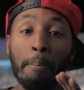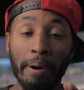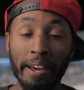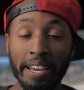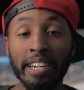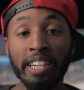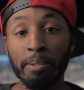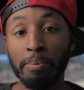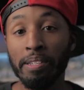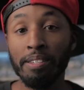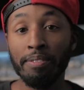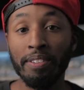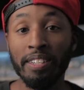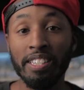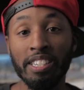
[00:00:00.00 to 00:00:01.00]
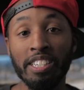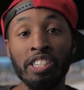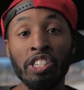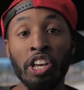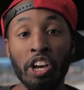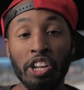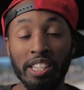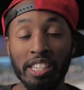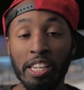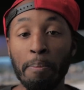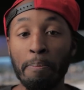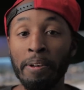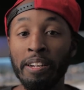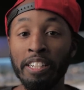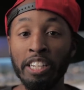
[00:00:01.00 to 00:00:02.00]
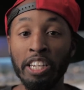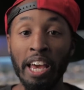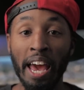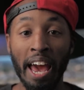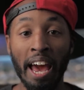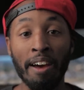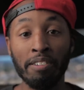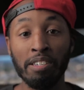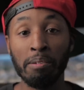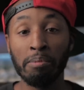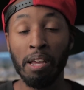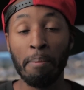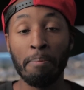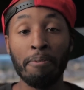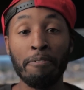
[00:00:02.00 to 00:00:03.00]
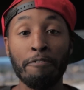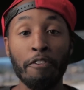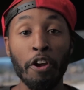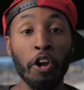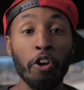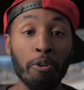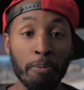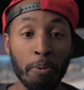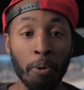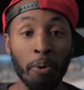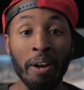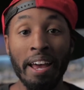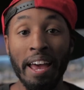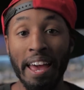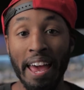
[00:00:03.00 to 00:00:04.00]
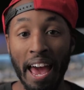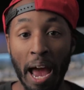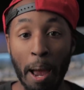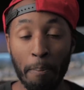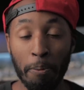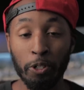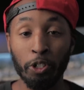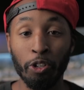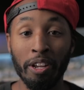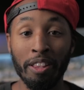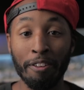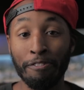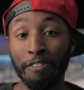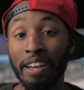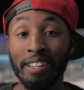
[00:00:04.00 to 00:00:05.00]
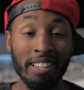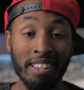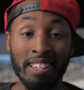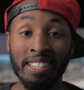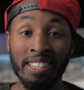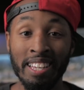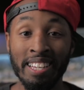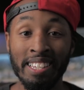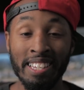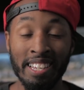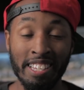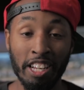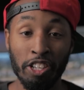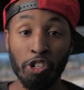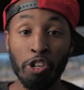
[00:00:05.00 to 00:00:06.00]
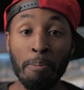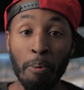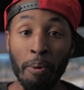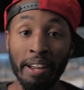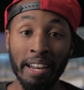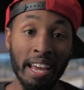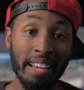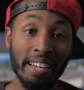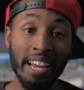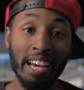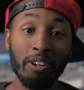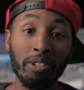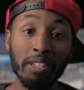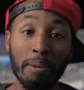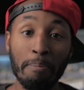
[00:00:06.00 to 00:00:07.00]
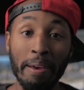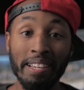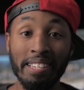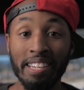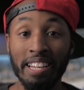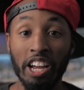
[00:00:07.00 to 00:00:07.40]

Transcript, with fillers: but inexpensive lenses typically have some type of variable aperture, and the fact that this thing sits at two point eight not only makes